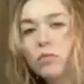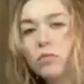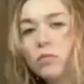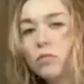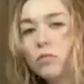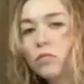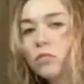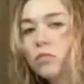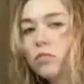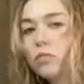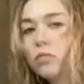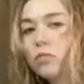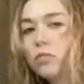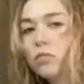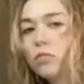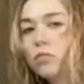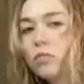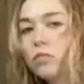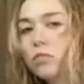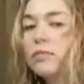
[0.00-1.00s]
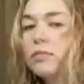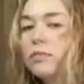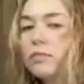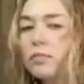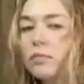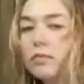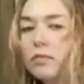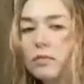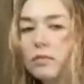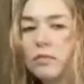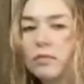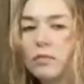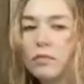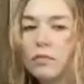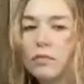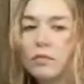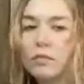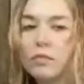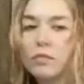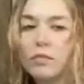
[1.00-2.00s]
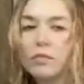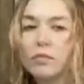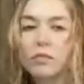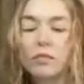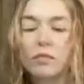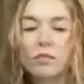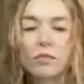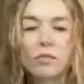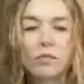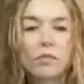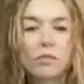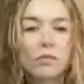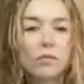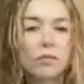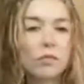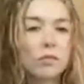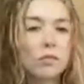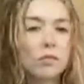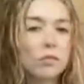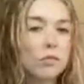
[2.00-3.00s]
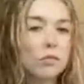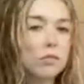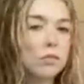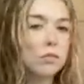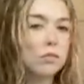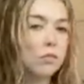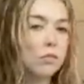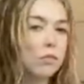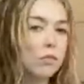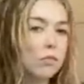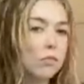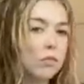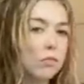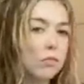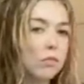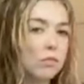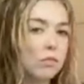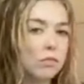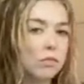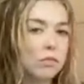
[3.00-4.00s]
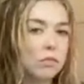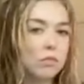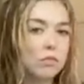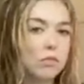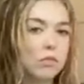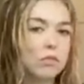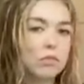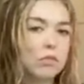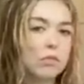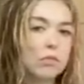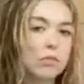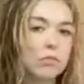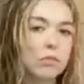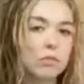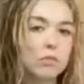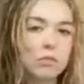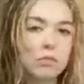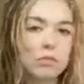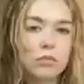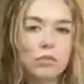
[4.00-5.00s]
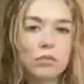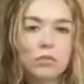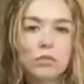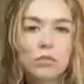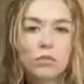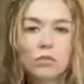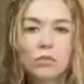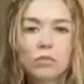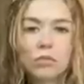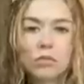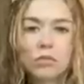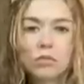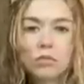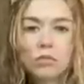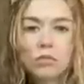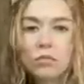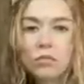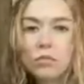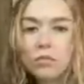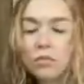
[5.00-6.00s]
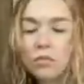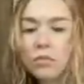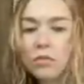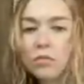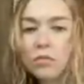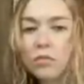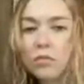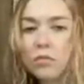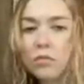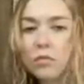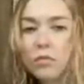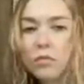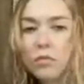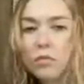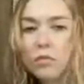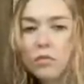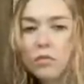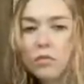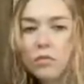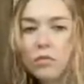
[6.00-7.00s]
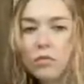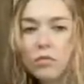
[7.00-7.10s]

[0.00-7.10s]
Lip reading: [no speech]